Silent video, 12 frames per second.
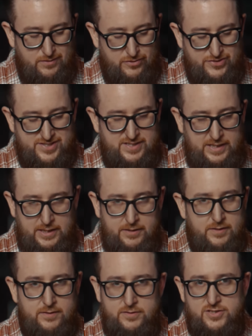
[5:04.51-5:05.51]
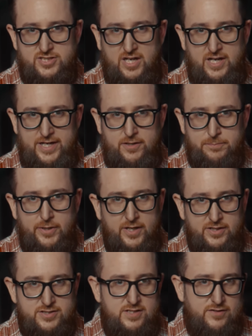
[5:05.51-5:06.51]
anywhere you see shine or
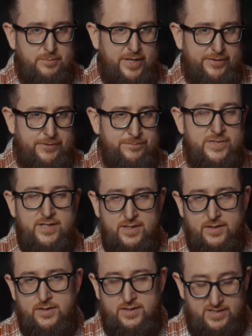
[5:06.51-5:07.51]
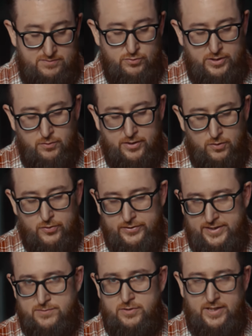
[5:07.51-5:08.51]
polishing of the metal is where you want to
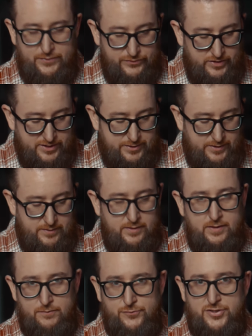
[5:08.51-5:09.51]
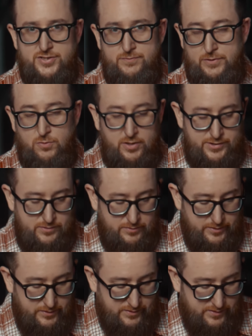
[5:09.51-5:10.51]
oil. That's where you have friction, and friction requires
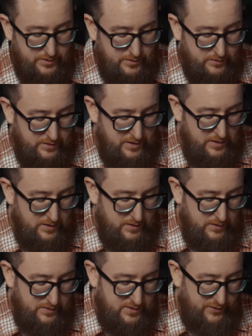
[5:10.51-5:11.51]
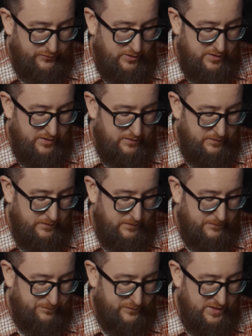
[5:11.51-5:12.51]
oil. So definitely on the
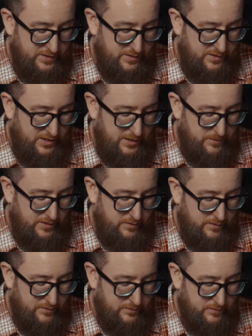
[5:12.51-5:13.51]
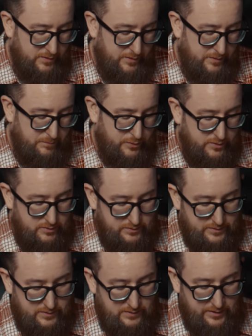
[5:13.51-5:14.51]
cam in area, the
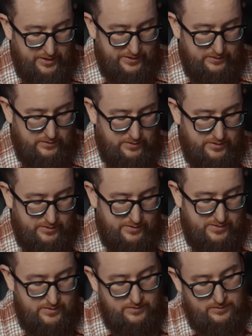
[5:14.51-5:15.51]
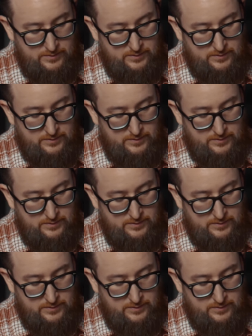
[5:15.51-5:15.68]
bolt, locking lugs,